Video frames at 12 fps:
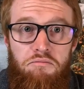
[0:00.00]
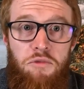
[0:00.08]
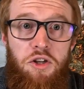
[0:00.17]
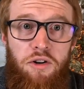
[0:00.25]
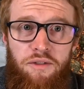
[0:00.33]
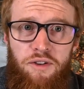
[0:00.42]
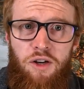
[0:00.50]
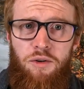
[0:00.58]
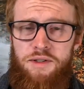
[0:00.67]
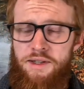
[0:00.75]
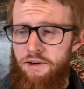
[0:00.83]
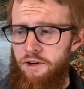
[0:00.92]
you don't even
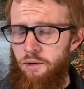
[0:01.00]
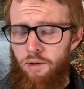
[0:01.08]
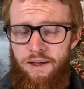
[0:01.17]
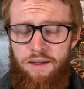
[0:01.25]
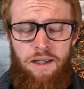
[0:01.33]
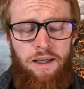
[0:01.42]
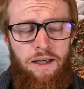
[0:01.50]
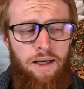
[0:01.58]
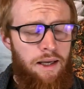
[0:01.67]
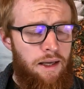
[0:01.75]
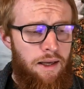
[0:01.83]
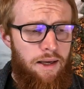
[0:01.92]
notice they're annoyed.
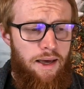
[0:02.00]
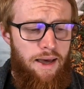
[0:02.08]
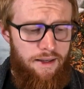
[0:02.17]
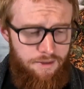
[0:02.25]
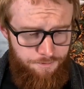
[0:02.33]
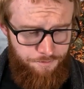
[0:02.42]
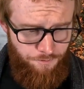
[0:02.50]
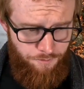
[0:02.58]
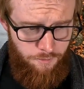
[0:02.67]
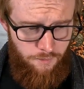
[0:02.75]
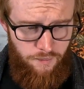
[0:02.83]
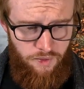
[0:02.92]
And
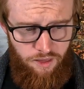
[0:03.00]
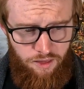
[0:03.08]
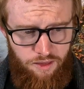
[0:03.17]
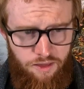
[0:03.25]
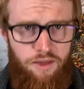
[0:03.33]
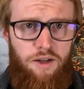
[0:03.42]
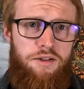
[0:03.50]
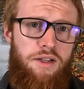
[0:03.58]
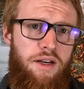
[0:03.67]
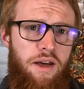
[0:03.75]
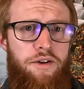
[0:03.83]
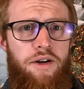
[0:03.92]
there's
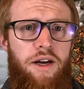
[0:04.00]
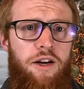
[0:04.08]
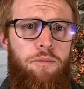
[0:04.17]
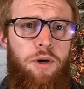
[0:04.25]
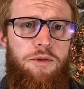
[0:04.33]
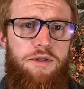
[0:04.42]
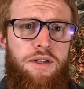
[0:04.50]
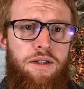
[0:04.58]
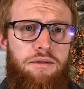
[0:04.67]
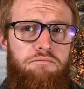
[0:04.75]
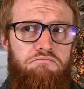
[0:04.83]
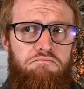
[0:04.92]
another kind of
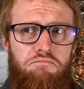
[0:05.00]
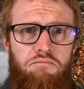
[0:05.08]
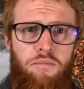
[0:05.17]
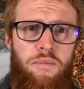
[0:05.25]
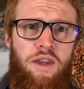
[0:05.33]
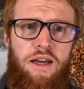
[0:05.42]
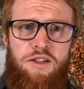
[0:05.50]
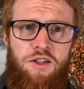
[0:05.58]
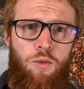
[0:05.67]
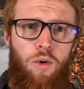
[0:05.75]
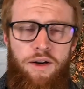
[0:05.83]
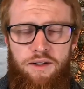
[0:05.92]
boasting. That's the
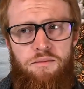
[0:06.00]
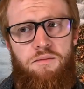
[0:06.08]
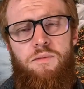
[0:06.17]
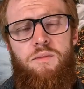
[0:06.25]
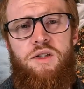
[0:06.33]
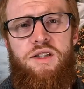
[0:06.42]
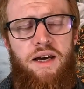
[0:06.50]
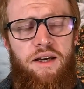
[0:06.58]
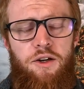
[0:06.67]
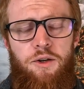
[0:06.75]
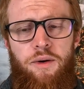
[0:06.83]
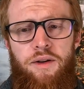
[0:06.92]
one in 2
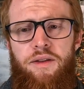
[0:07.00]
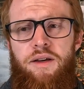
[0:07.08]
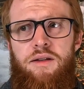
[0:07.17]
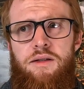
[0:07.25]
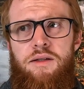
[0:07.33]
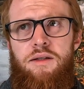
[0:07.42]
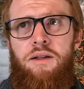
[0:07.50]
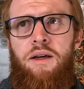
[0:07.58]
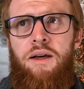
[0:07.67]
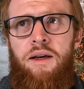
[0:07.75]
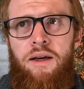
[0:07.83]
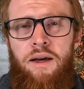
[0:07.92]
Corinthians.
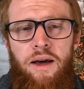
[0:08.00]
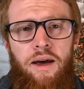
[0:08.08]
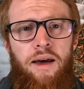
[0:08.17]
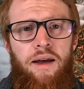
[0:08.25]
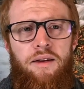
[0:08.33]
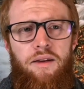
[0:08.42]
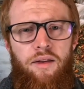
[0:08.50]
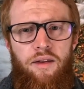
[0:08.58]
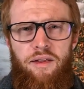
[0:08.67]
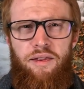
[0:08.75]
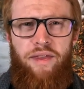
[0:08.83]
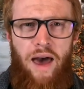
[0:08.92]

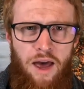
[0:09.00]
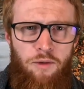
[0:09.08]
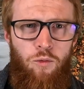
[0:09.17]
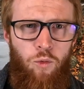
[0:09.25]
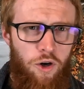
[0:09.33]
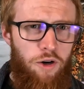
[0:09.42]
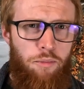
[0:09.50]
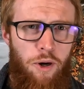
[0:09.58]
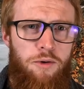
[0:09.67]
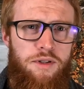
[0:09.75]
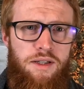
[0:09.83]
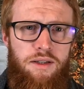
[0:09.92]
And that word
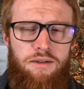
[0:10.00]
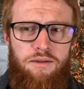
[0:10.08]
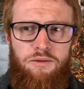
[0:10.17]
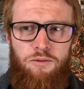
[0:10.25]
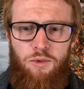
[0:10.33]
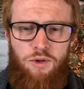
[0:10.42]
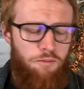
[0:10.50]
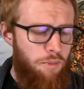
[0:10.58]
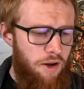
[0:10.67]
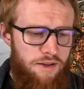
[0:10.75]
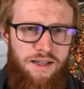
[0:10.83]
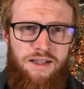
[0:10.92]
boasting, where
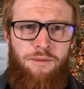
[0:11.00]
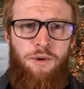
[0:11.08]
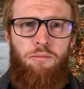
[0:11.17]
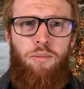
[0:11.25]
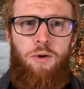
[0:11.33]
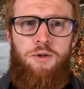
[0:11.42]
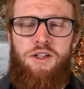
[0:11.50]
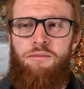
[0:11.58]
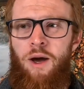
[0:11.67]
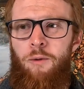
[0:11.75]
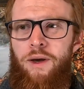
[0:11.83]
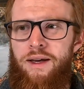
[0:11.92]
Paul says, I'm going to boast in
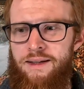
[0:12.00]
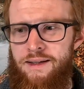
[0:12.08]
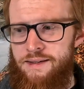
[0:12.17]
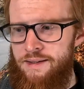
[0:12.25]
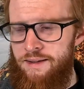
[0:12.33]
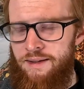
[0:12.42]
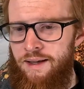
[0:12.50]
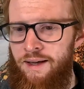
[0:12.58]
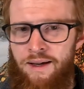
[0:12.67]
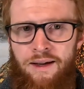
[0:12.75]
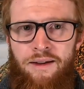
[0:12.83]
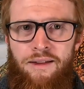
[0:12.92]
my weakness. And
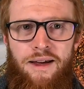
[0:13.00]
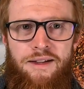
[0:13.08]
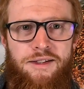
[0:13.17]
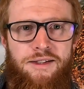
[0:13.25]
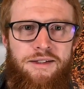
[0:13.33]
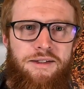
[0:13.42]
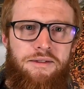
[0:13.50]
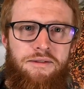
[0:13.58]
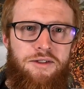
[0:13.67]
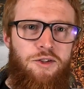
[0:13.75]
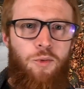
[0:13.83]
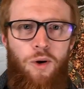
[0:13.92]
that's
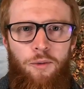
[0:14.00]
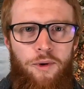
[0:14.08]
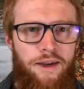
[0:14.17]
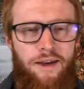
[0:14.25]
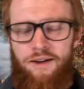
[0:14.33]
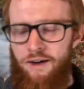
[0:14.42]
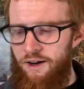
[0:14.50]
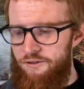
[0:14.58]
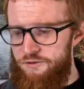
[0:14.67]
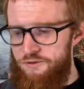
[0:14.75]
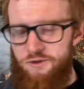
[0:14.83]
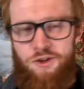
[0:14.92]
where we get off
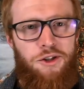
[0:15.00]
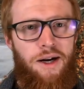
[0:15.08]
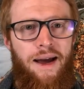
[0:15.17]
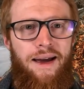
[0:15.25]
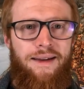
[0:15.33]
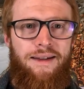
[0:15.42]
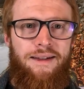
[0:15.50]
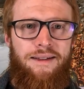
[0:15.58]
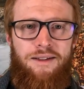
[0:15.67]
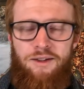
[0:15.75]
track.